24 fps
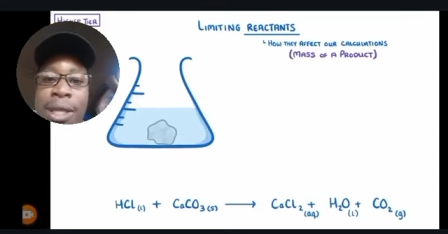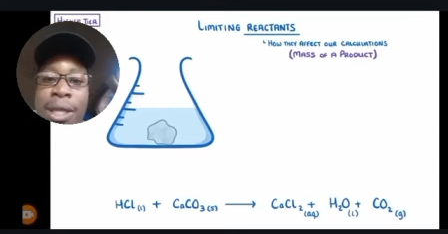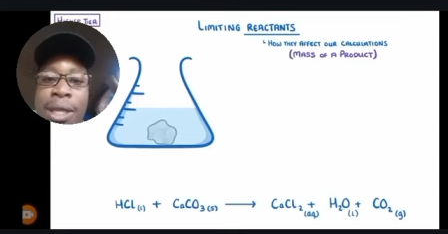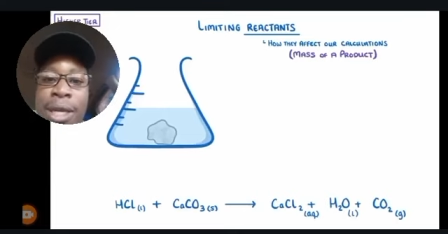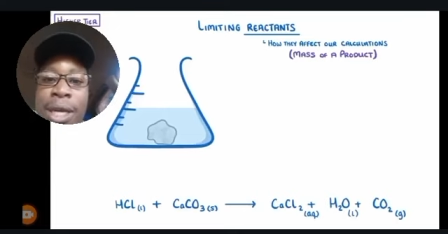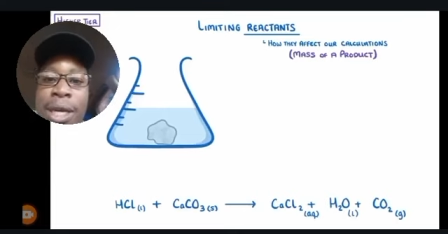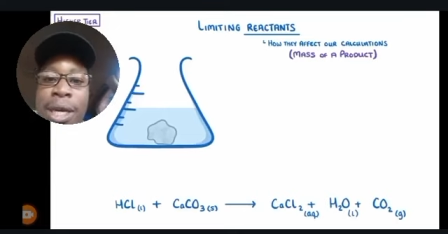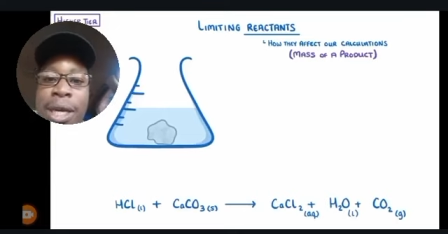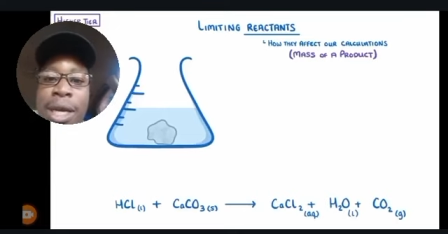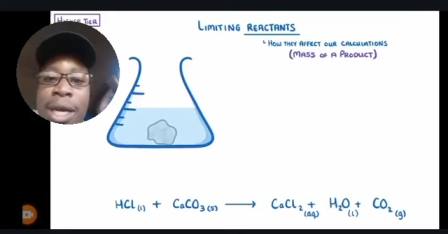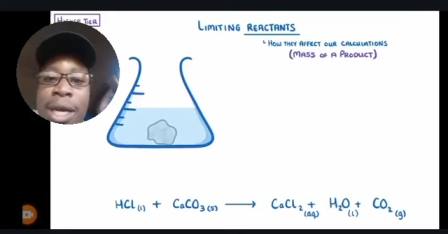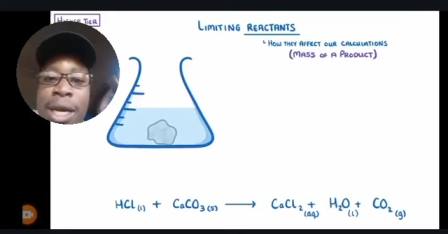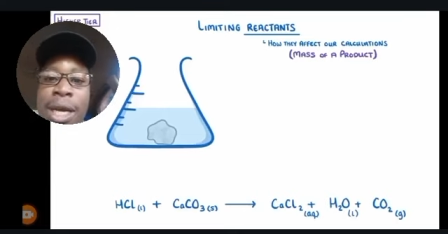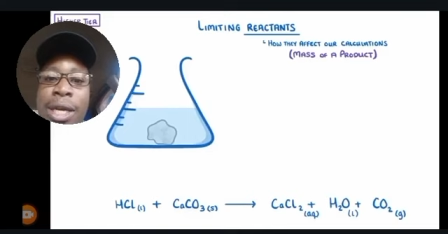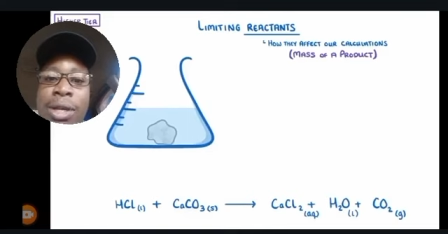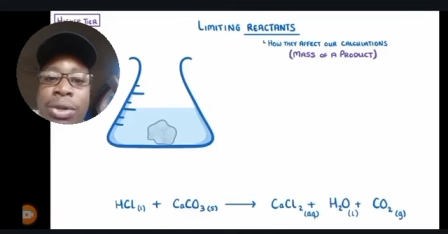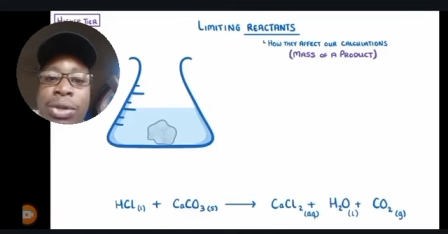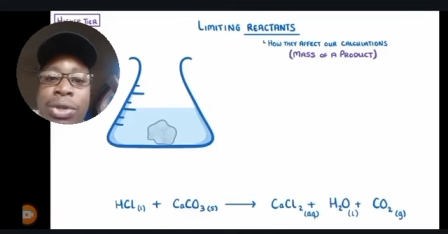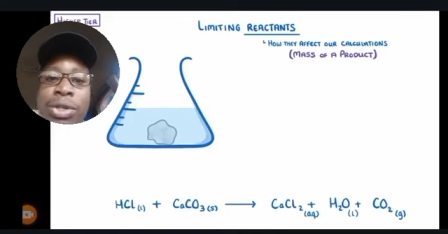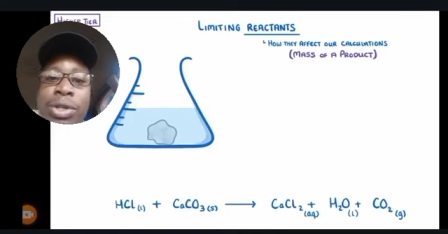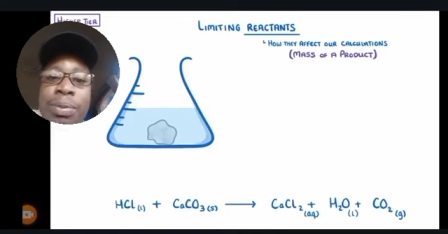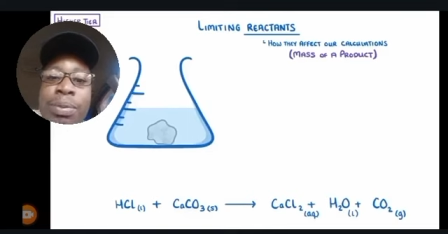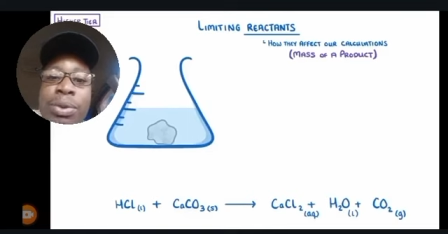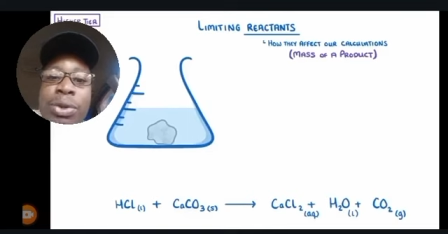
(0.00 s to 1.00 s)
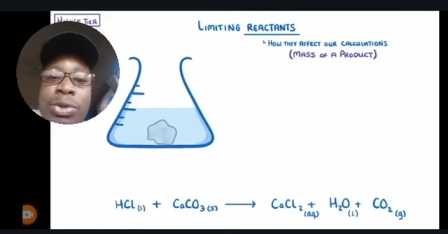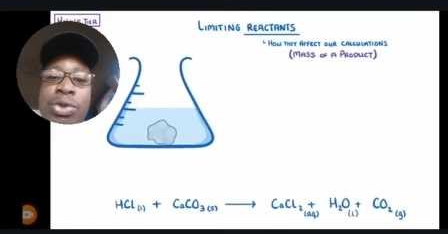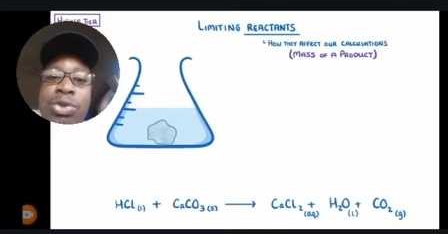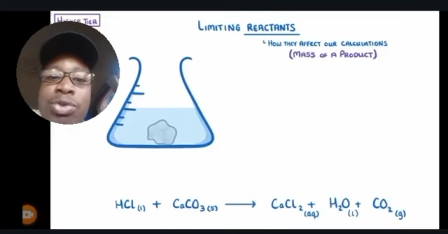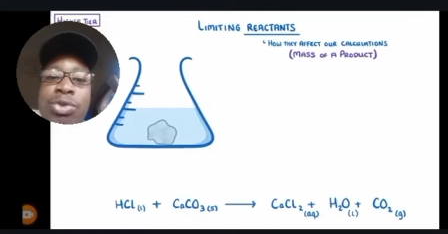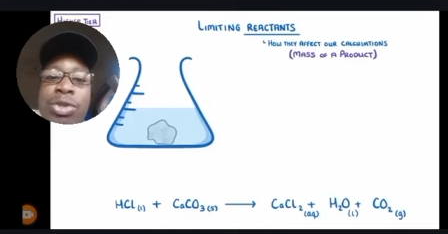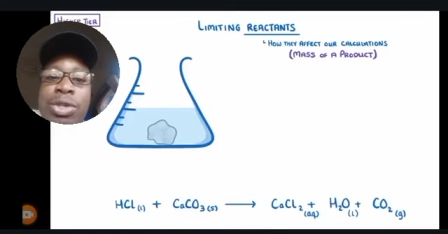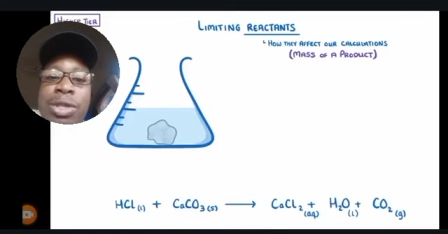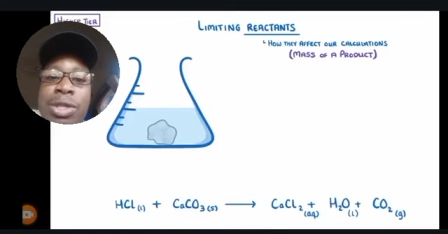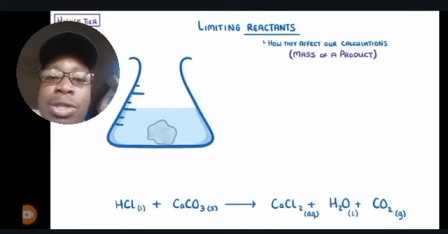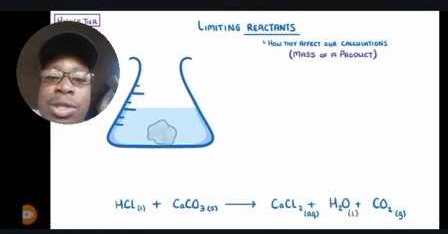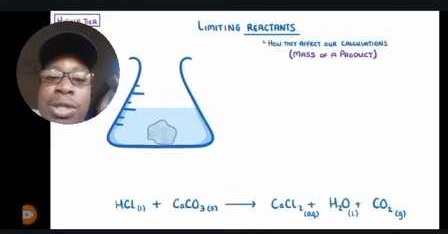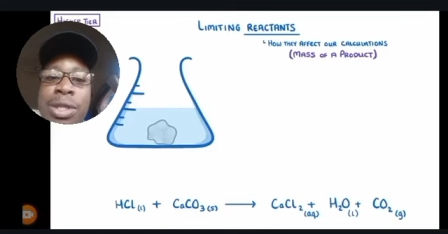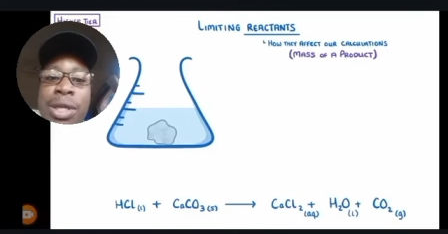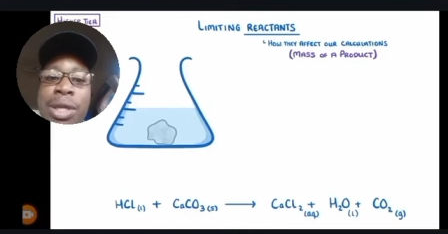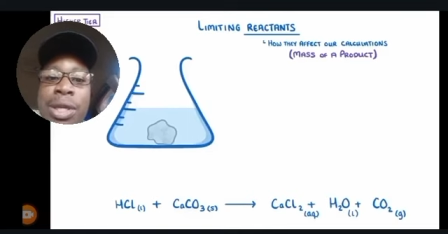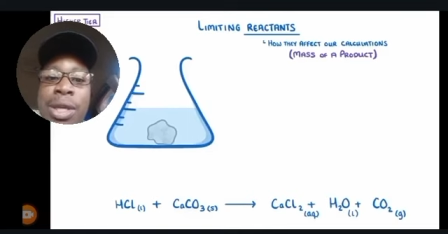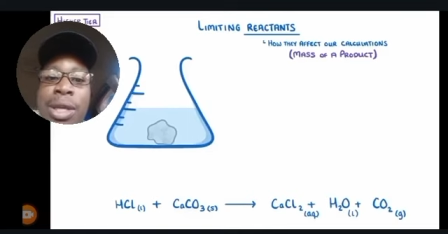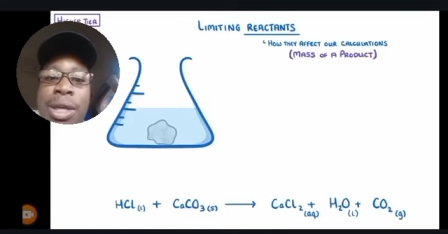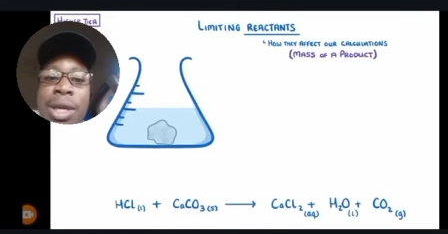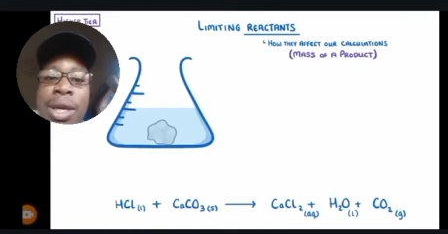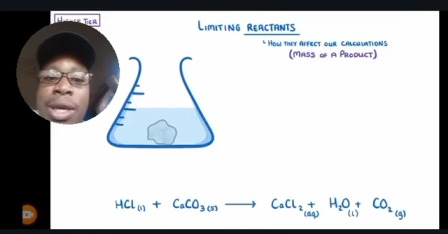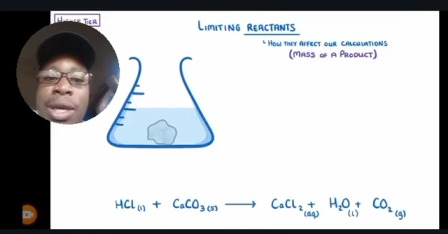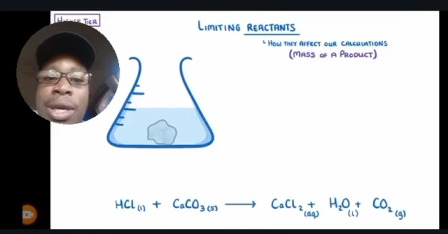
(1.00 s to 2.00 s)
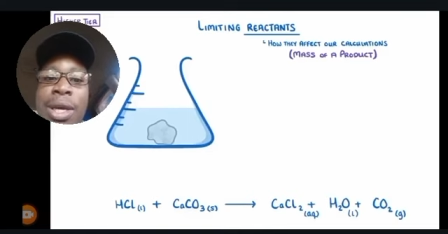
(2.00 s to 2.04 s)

Then you're supposed to see